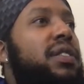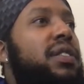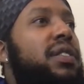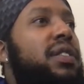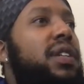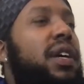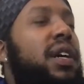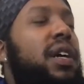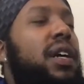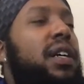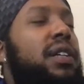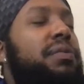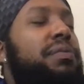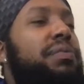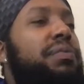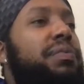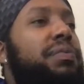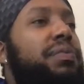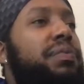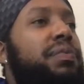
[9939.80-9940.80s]
Now
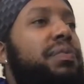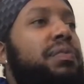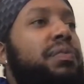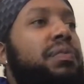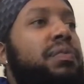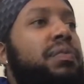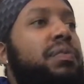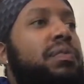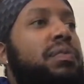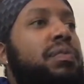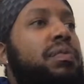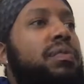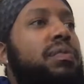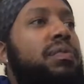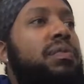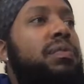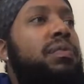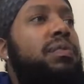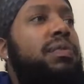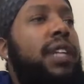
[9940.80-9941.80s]

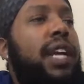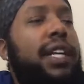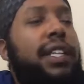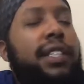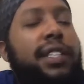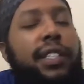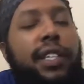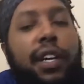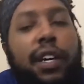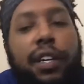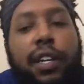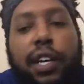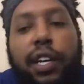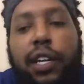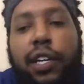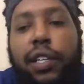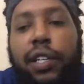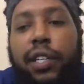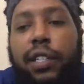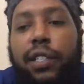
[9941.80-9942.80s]
let's call that
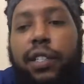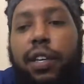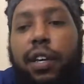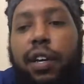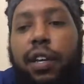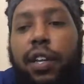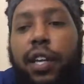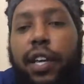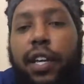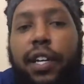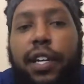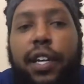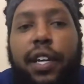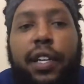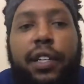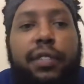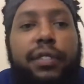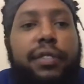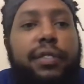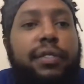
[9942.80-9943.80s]
a day. Let's call
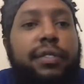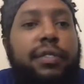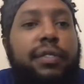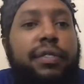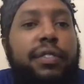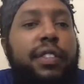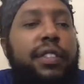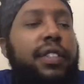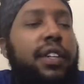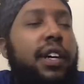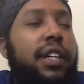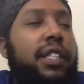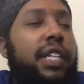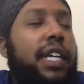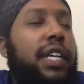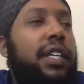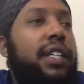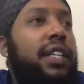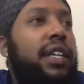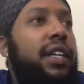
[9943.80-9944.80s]
that
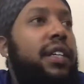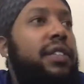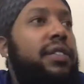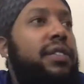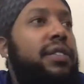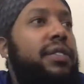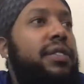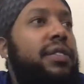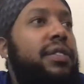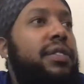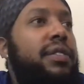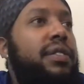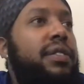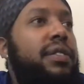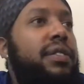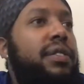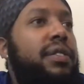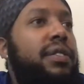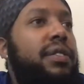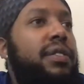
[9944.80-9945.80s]
a day.
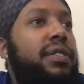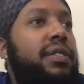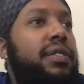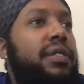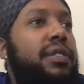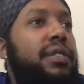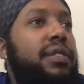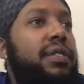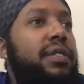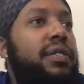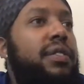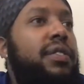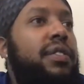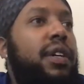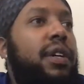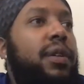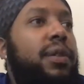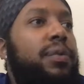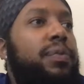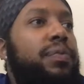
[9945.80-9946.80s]

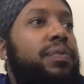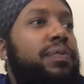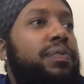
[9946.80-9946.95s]
So